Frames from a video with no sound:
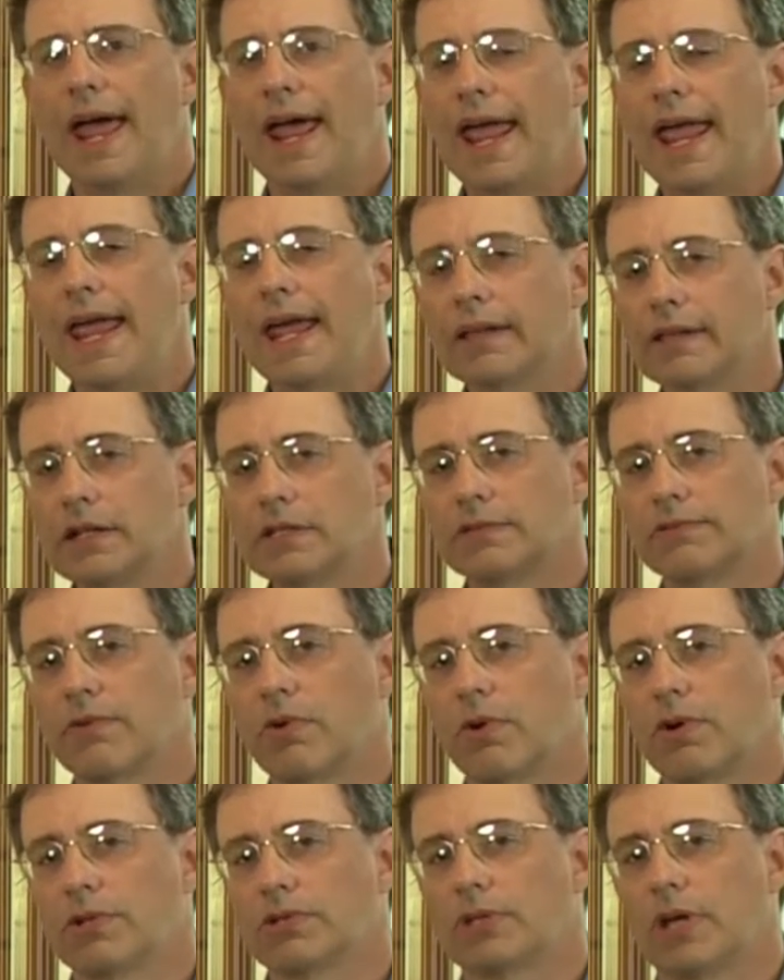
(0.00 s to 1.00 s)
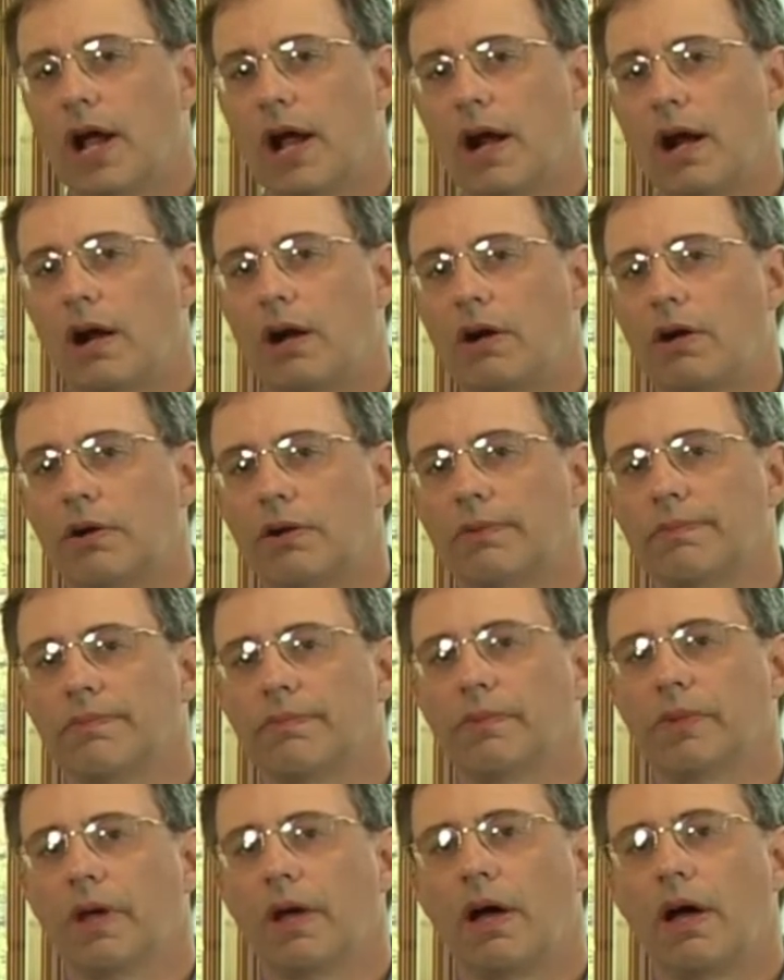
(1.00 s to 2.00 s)
Halides, of course, are
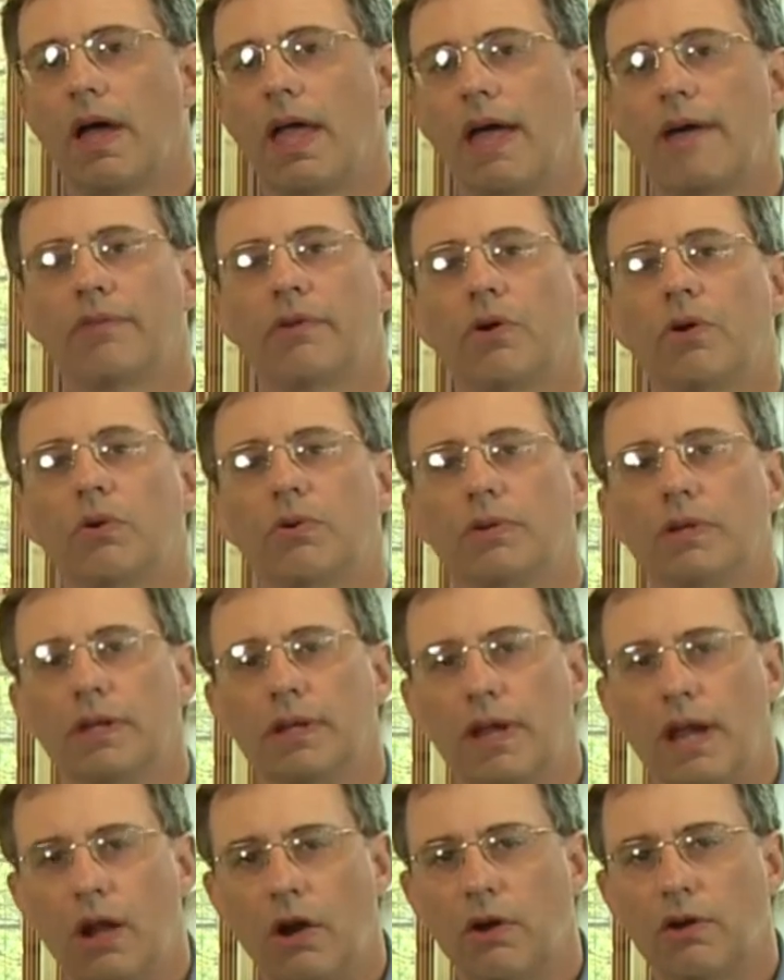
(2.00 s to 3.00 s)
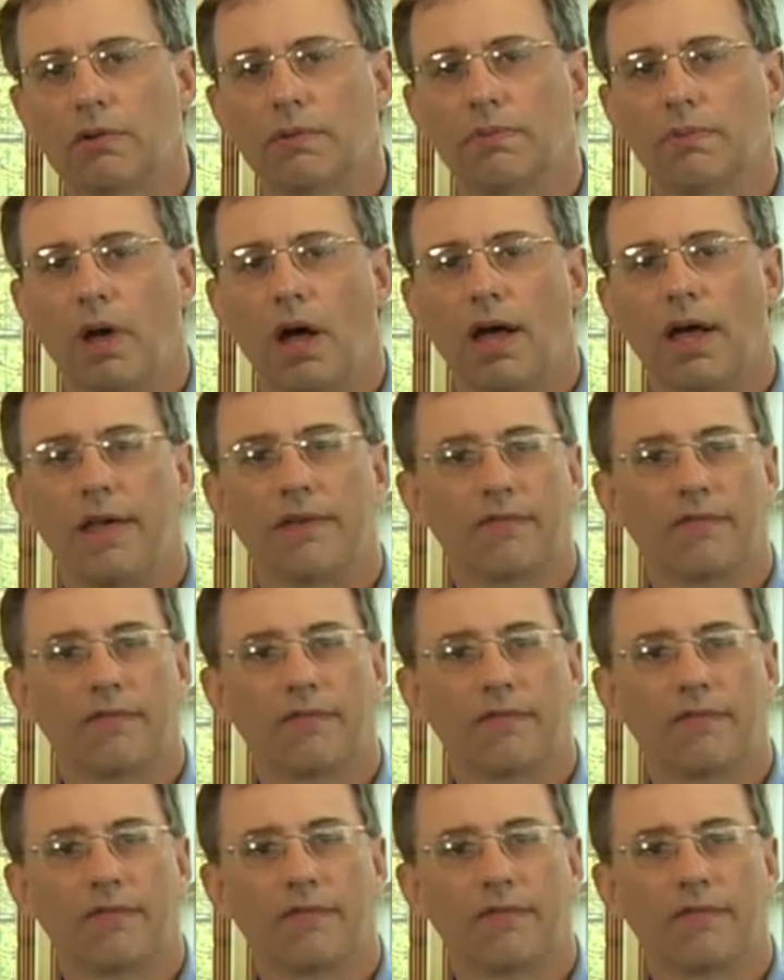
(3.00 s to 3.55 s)
uh, have their own inherent uh,